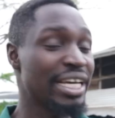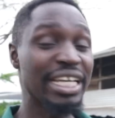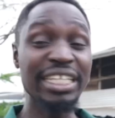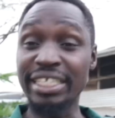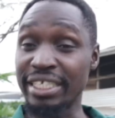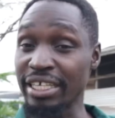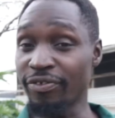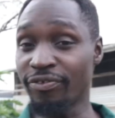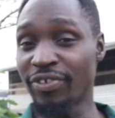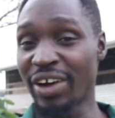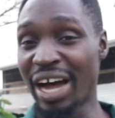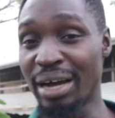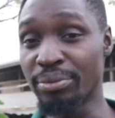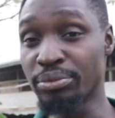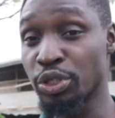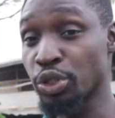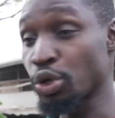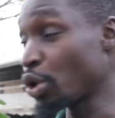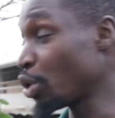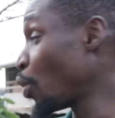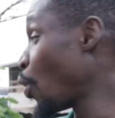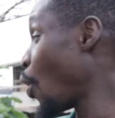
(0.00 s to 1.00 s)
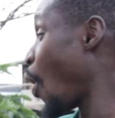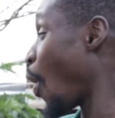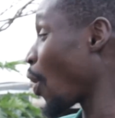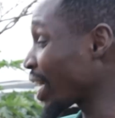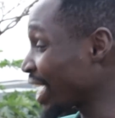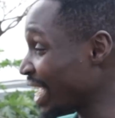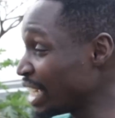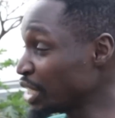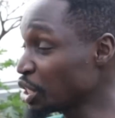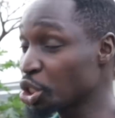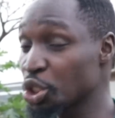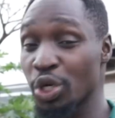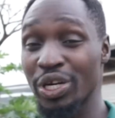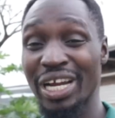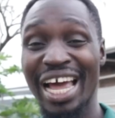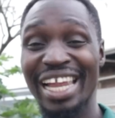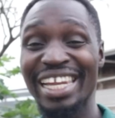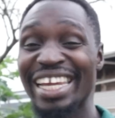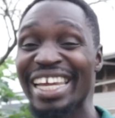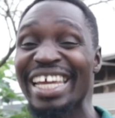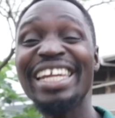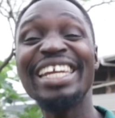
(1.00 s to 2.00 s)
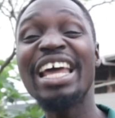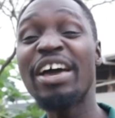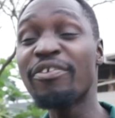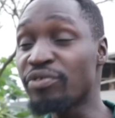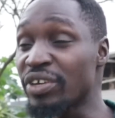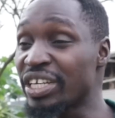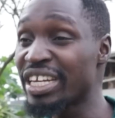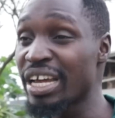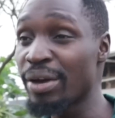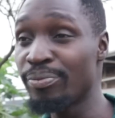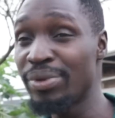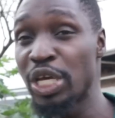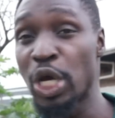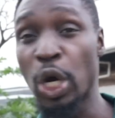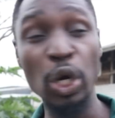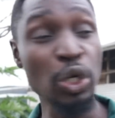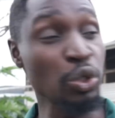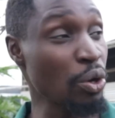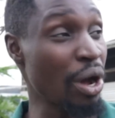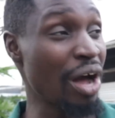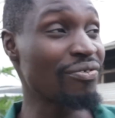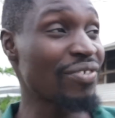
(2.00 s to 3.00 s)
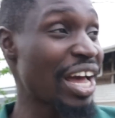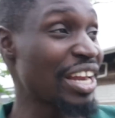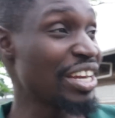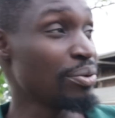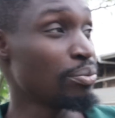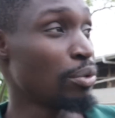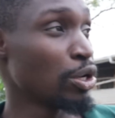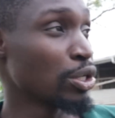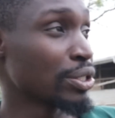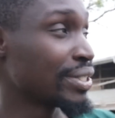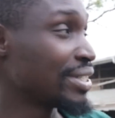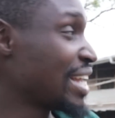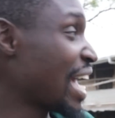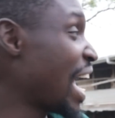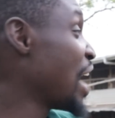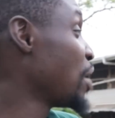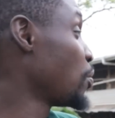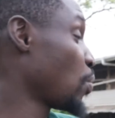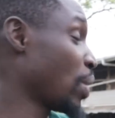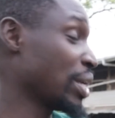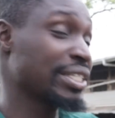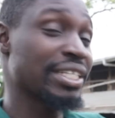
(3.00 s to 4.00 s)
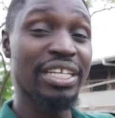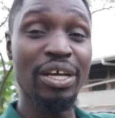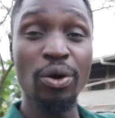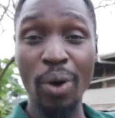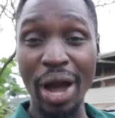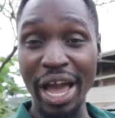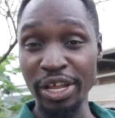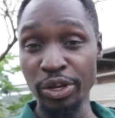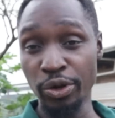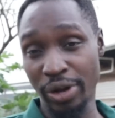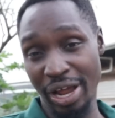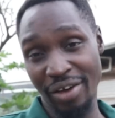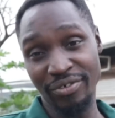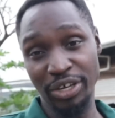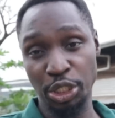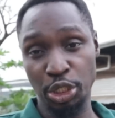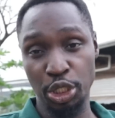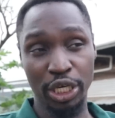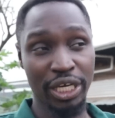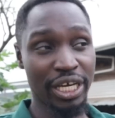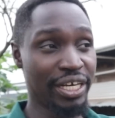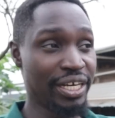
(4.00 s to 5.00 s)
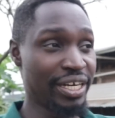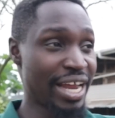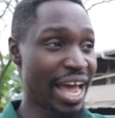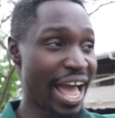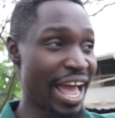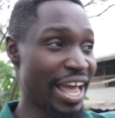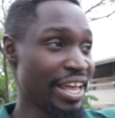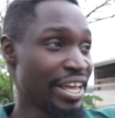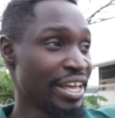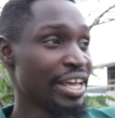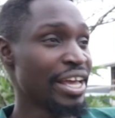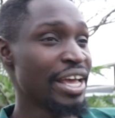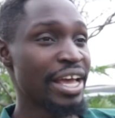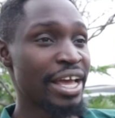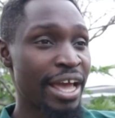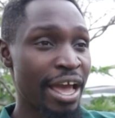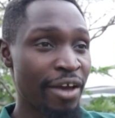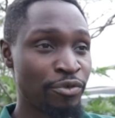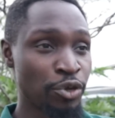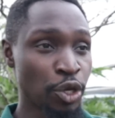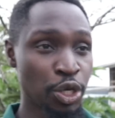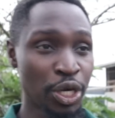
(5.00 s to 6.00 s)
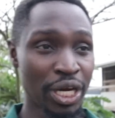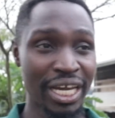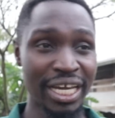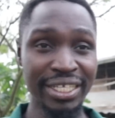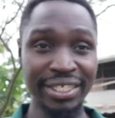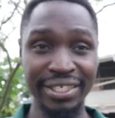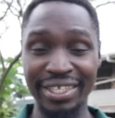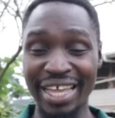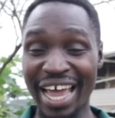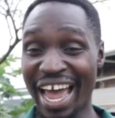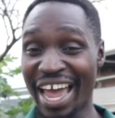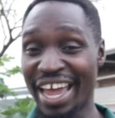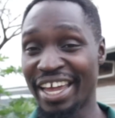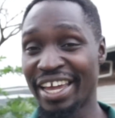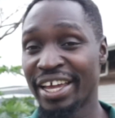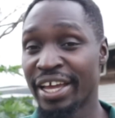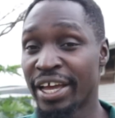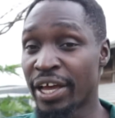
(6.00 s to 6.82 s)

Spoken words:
it's a farm, so occasionally, inevitably, you're going to have animals die. Once in a while, you'll have a chicken die, a few chickens die.